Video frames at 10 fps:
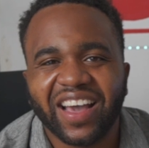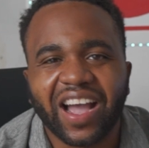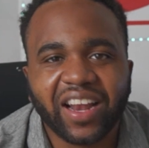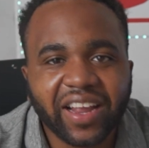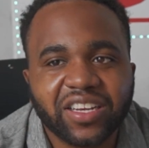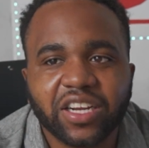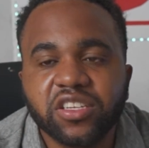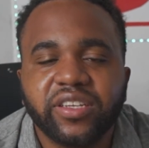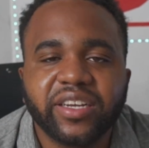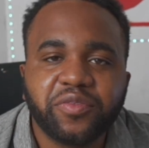I
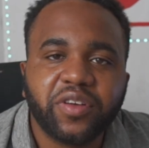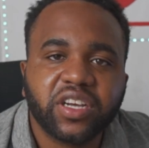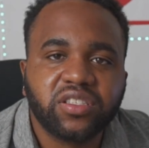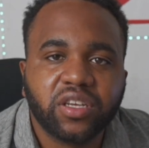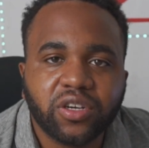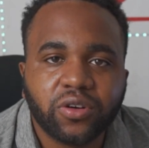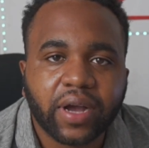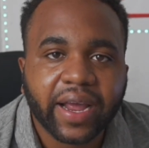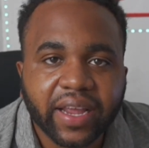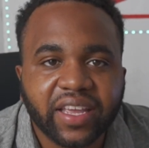just like the fact that, yo,
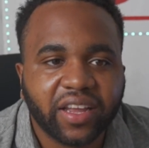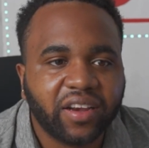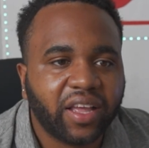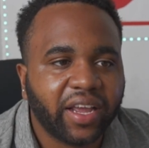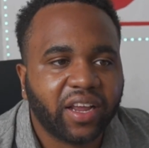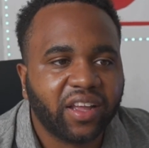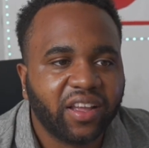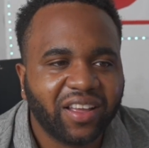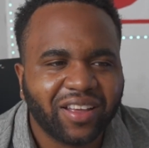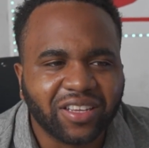I can like,
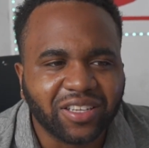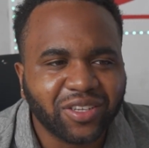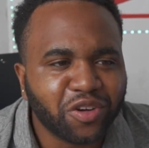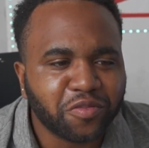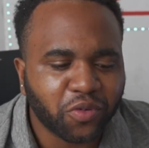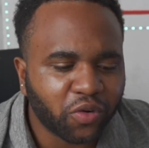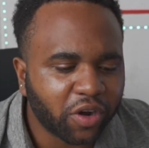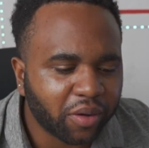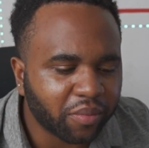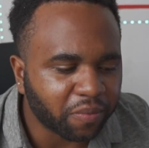yo, if
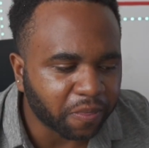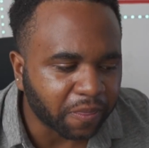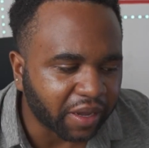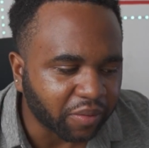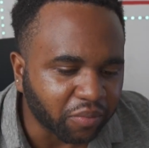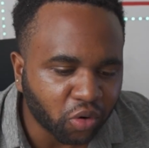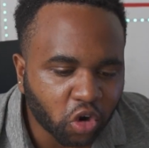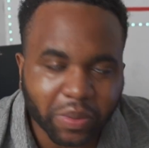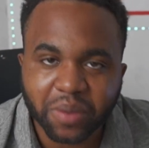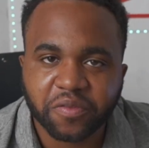
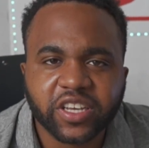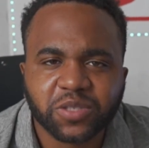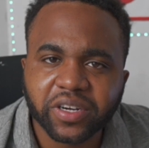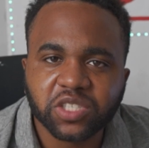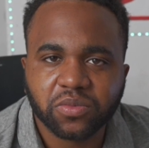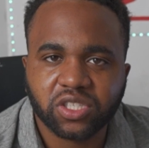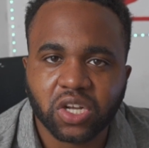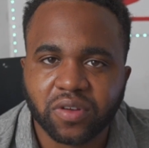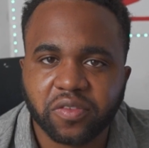more be able to express myself.